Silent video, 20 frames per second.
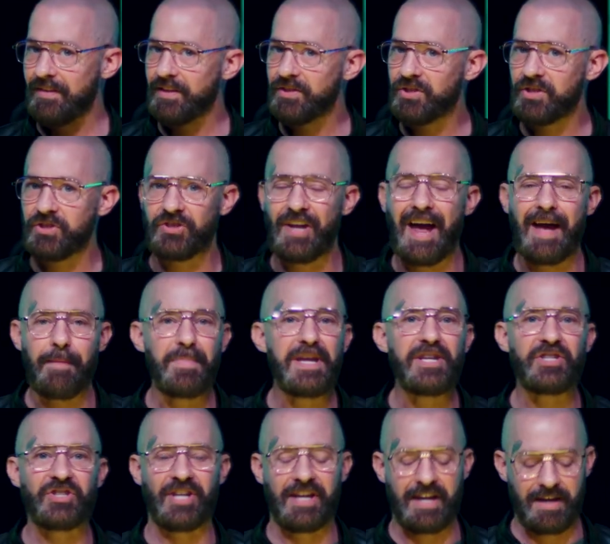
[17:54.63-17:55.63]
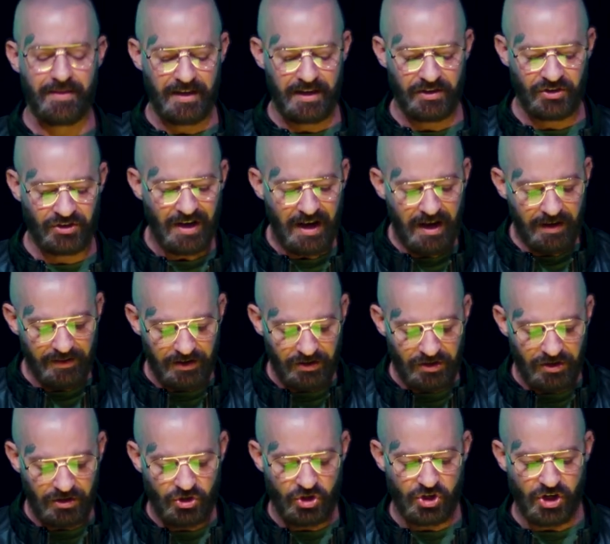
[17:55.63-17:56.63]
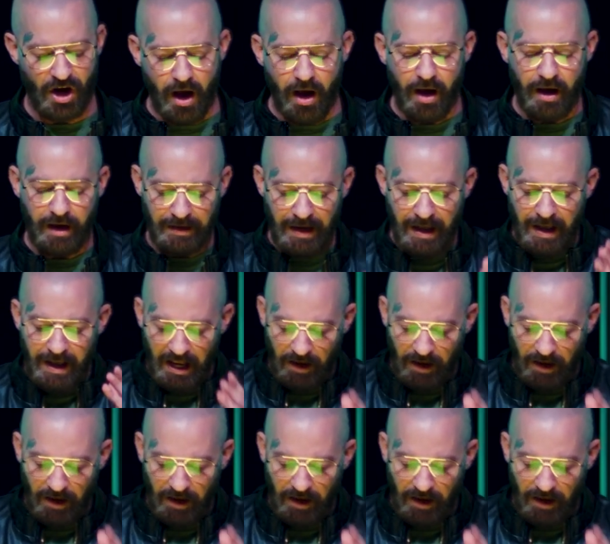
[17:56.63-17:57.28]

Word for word: This is not me saying this, this is John.